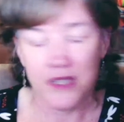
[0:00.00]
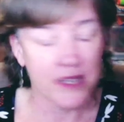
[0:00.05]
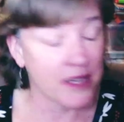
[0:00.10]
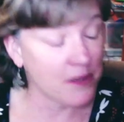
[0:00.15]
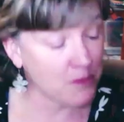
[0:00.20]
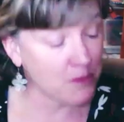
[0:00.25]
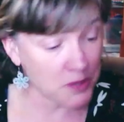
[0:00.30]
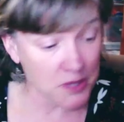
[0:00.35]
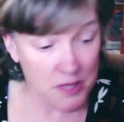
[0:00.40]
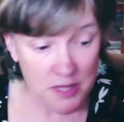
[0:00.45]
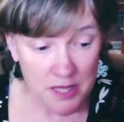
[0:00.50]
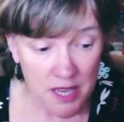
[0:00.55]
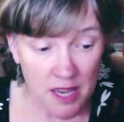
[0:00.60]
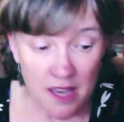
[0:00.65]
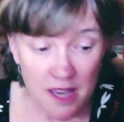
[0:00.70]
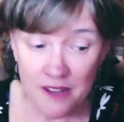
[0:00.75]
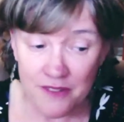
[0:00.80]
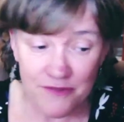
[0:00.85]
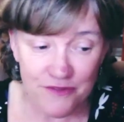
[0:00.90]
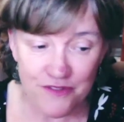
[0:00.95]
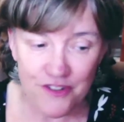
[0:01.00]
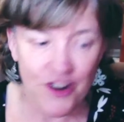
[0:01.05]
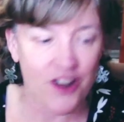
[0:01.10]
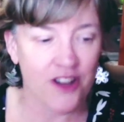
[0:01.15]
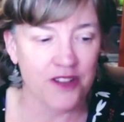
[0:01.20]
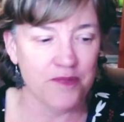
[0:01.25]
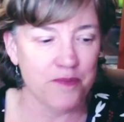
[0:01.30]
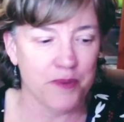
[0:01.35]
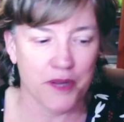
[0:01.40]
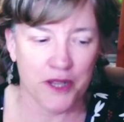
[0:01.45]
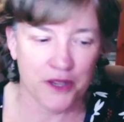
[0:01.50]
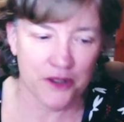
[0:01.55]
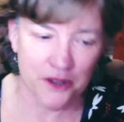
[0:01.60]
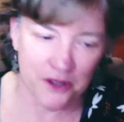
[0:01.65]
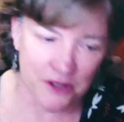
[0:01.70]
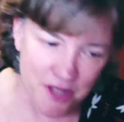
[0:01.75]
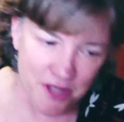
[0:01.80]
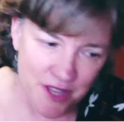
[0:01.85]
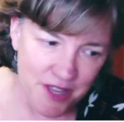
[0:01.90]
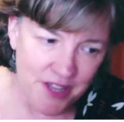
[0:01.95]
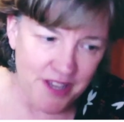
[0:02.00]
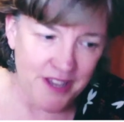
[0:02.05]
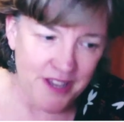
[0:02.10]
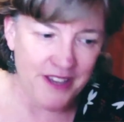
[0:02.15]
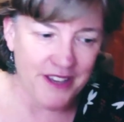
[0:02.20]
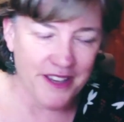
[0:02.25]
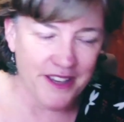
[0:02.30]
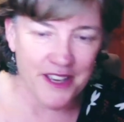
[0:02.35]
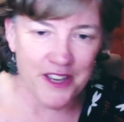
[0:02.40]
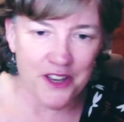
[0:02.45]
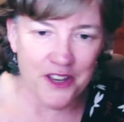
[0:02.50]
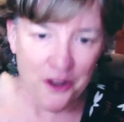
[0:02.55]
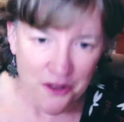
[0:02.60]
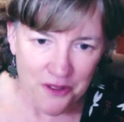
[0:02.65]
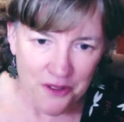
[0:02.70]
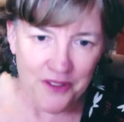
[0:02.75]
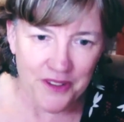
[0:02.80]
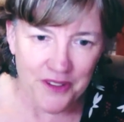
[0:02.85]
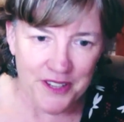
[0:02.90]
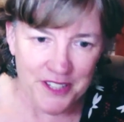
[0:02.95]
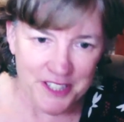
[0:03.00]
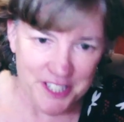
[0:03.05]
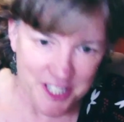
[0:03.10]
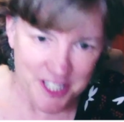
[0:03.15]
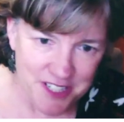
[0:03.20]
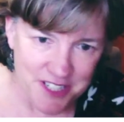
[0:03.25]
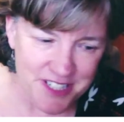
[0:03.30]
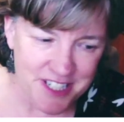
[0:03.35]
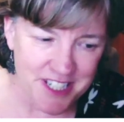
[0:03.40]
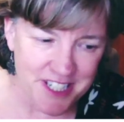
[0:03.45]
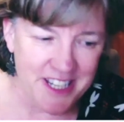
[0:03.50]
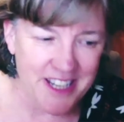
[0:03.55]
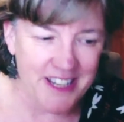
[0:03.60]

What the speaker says: He was scared and frightened, but he did it